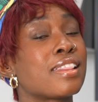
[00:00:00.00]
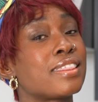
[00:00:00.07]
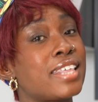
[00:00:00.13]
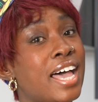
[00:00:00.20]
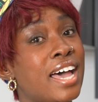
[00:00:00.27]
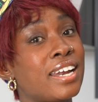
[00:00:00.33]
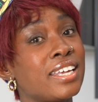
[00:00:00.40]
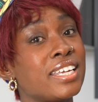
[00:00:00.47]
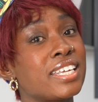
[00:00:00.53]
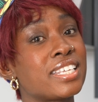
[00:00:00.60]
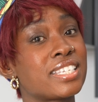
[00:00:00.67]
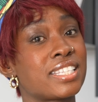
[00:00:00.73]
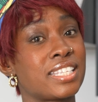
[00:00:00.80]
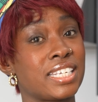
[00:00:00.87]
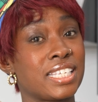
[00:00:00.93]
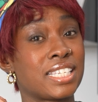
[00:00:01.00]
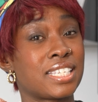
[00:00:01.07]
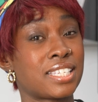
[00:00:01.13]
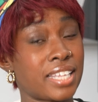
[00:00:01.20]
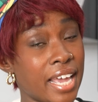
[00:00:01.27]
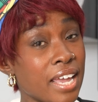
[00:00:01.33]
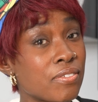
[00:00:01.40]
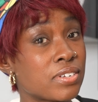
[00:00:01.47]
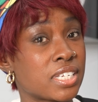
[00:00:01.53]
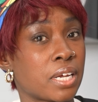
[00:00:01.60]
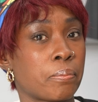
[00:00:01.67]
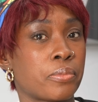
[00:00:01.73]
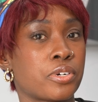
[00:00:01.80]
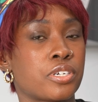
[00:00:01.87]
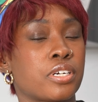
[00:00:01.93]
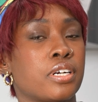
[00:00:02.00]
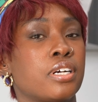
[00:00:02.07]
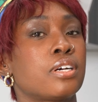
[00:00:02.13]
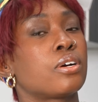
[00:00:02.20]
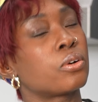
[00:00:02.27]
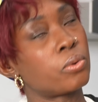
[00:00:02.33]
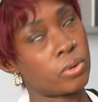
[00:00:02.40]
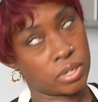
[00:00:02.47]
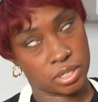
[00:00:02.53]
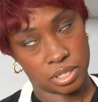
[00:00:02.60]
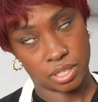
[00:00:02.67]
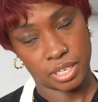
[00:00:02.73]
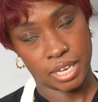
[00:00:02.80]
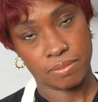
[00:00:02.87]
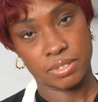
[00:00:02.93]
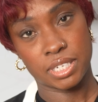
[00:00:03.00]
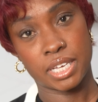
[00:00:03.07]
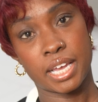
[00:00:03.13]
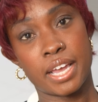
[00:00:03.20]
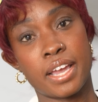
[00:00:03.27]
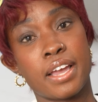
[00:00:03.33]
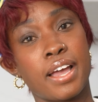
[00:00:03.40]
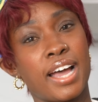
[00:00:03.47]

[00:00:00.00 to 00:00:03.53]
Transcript: That is the safe temperature according to the FDA.